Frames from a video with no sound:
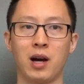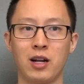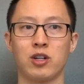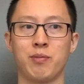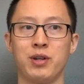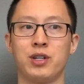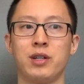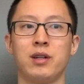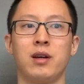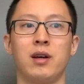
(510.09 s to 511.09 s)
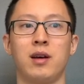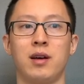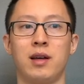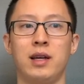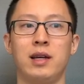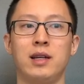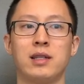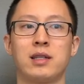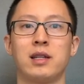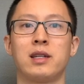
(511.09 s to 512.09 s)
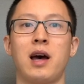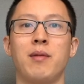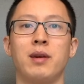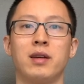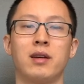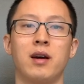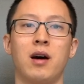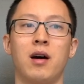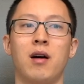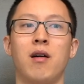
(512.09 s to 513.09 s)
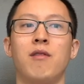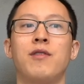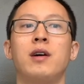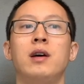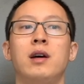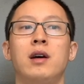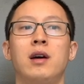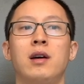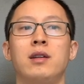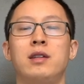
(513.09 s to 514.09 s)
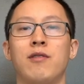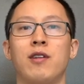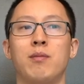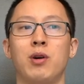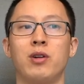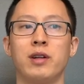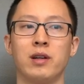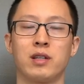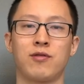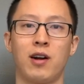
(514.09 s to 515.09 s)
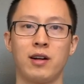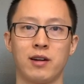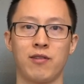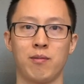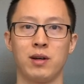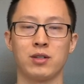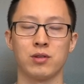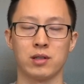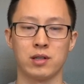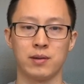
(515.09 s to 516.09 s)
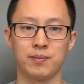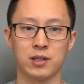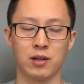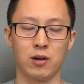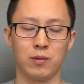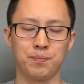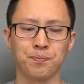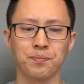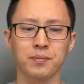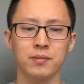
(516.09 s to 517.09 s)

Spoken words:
Contribution is the timing of different motor units firing different muscles. So,